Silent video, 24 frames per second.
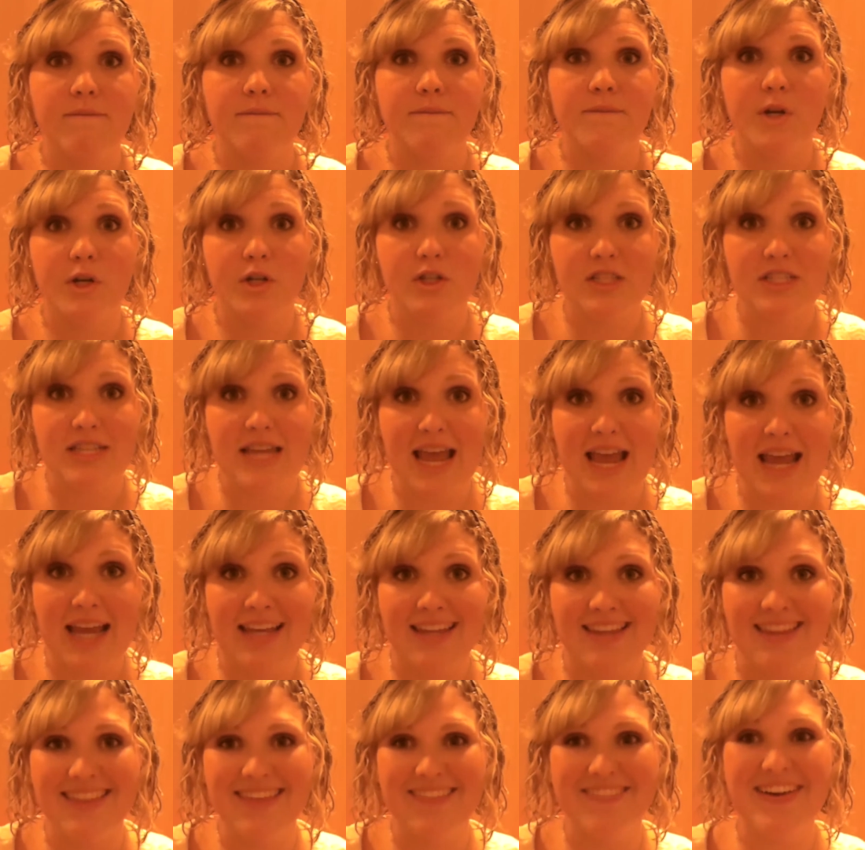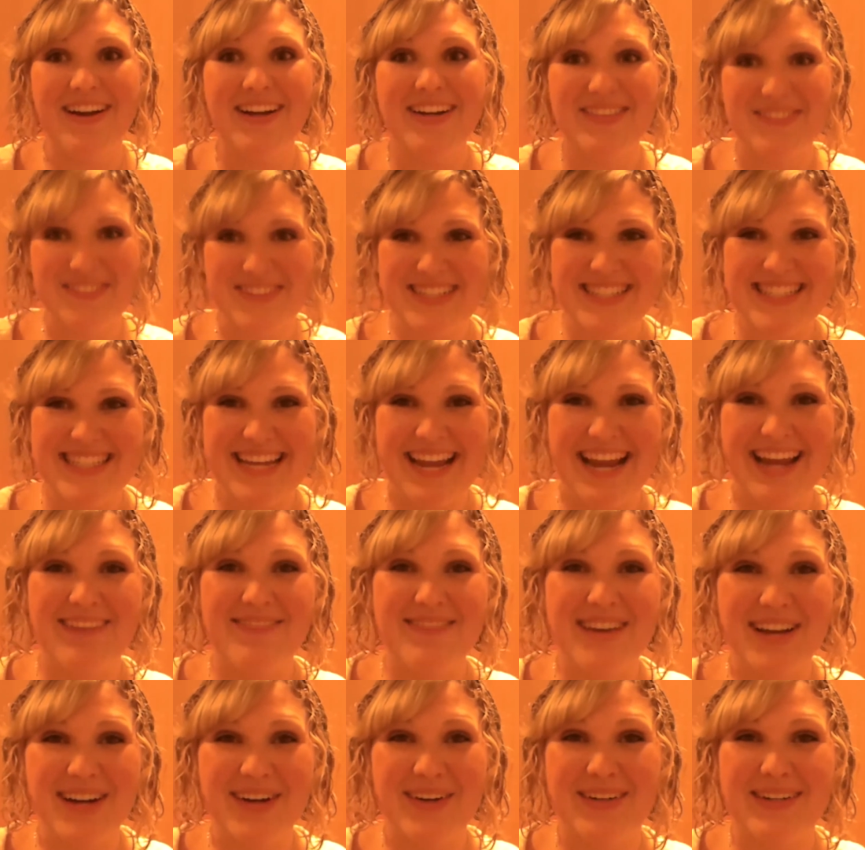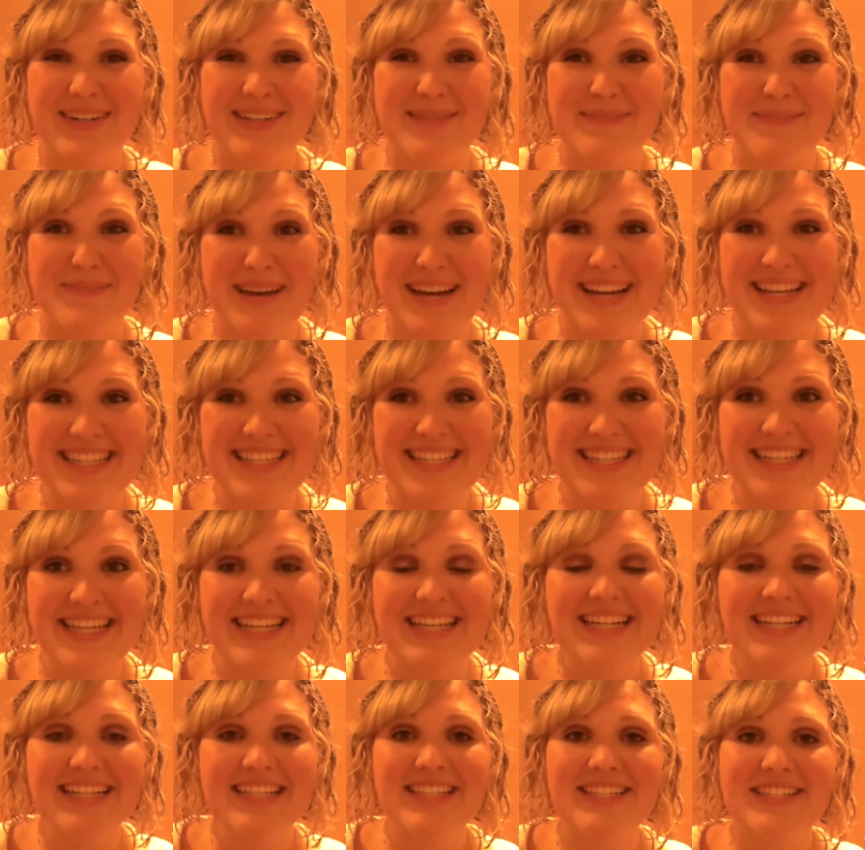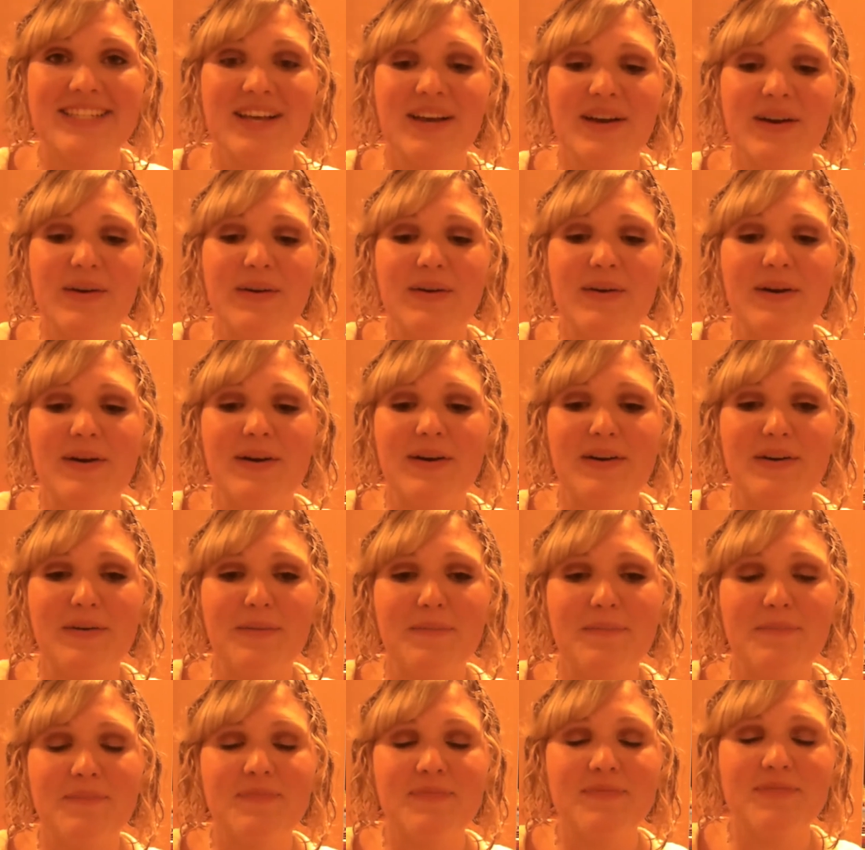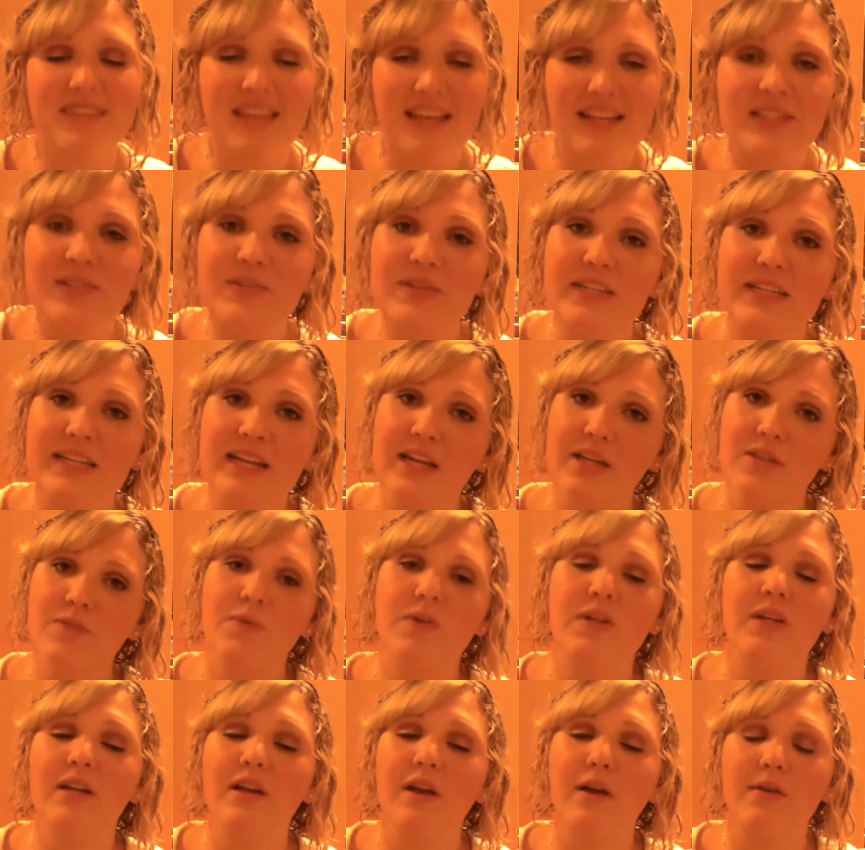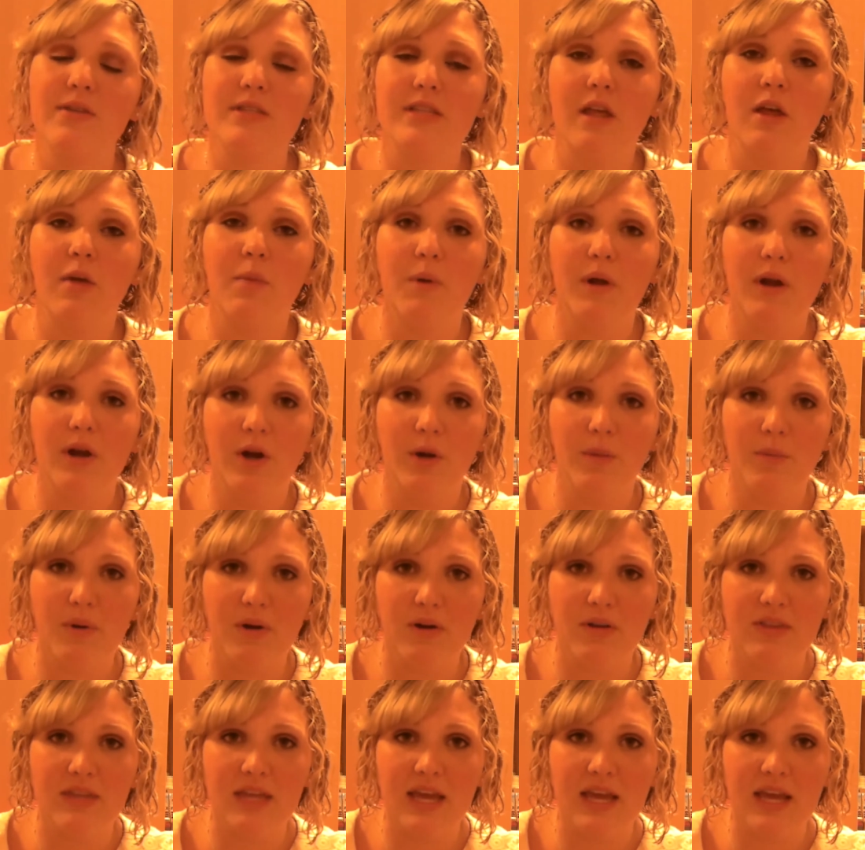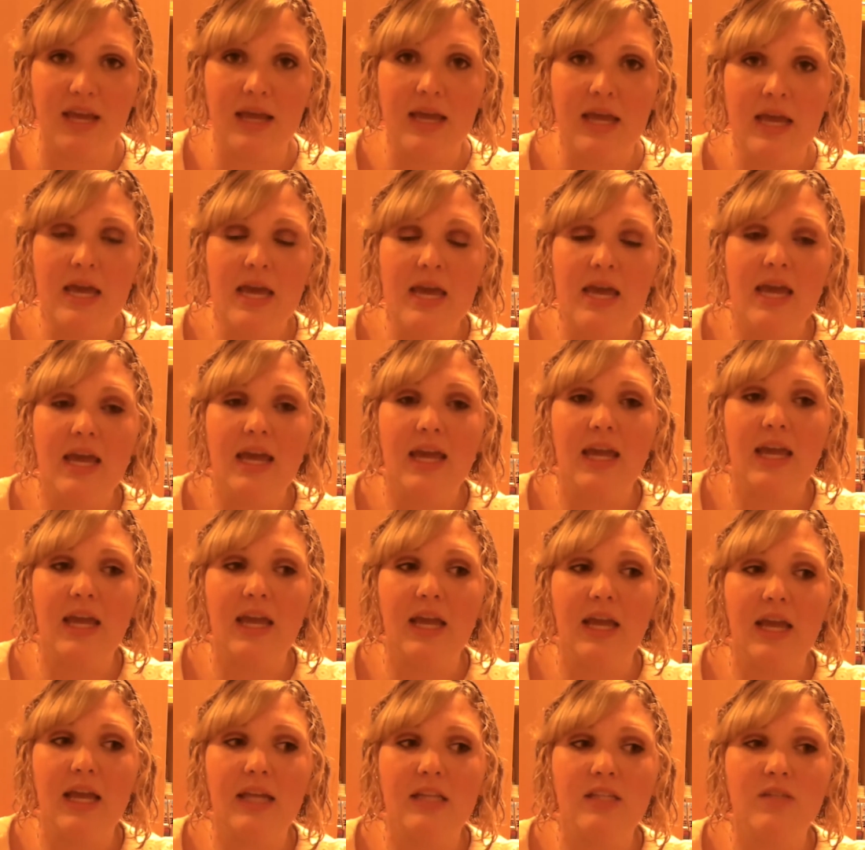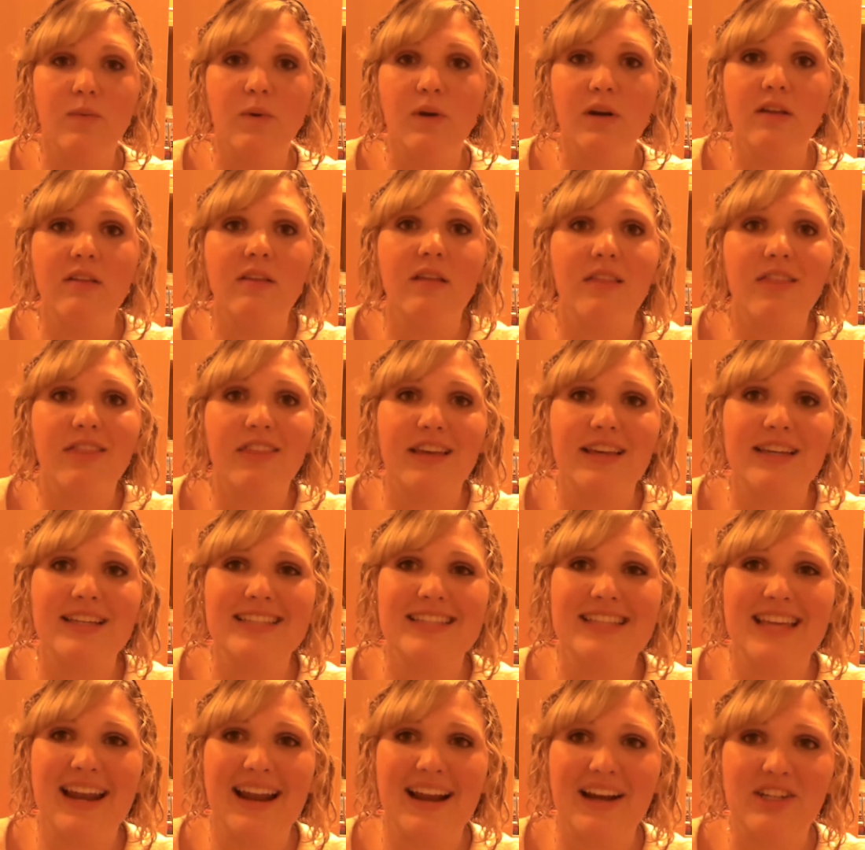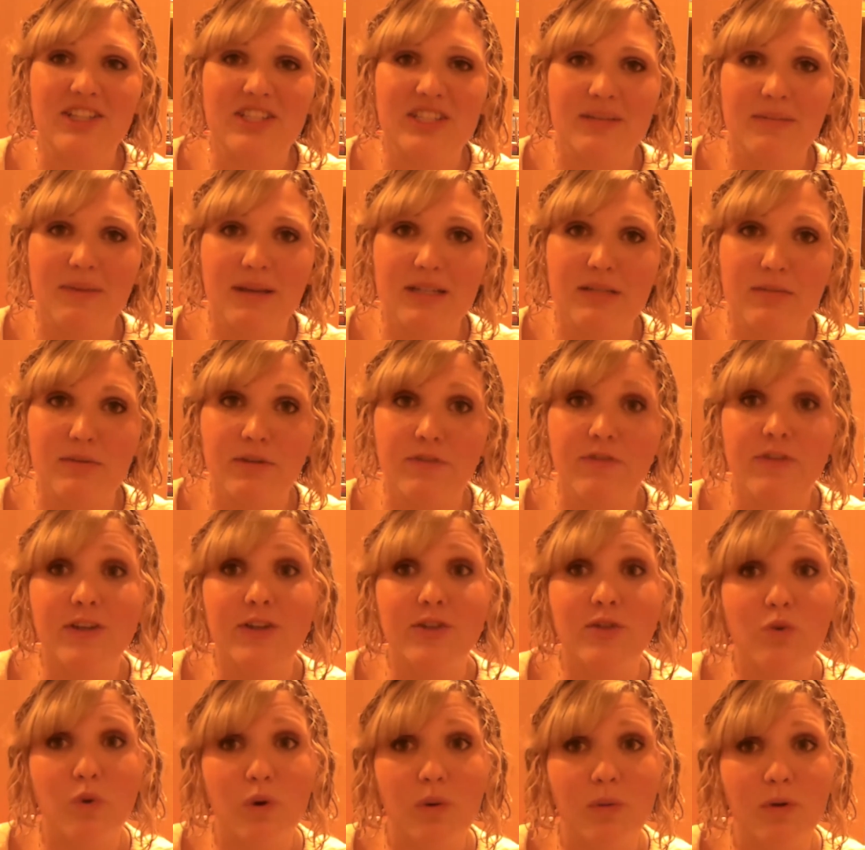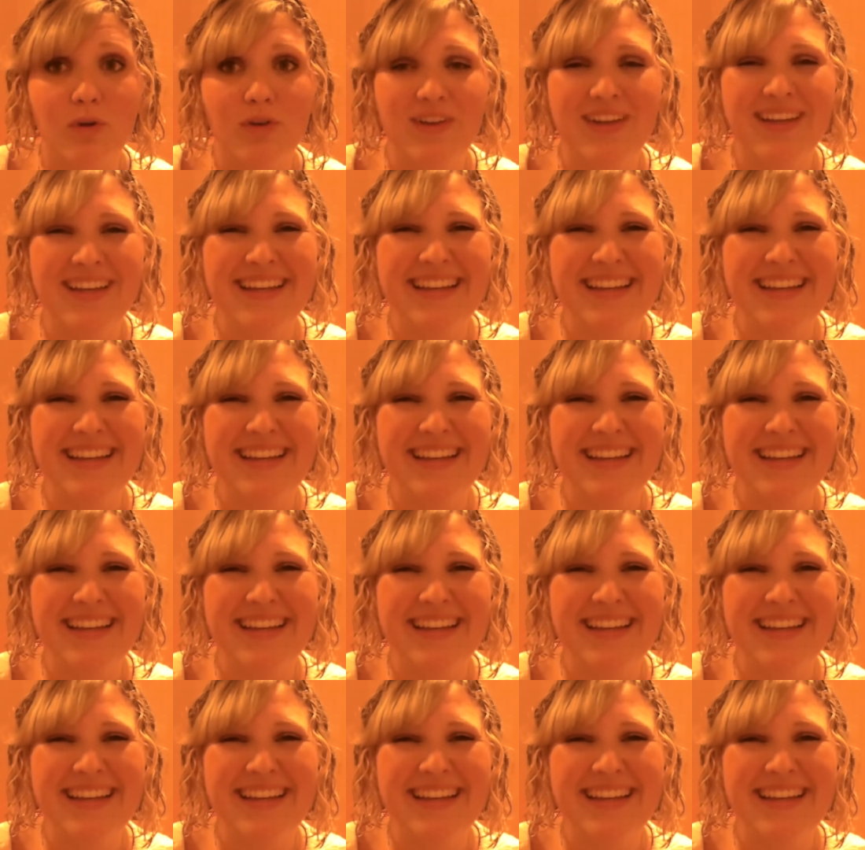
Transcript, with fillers: first day, the very first day I met her on the bus. So um, that's really nice. We're going to go celebrate her birthday. It's one of the things that actually makes me feel normal,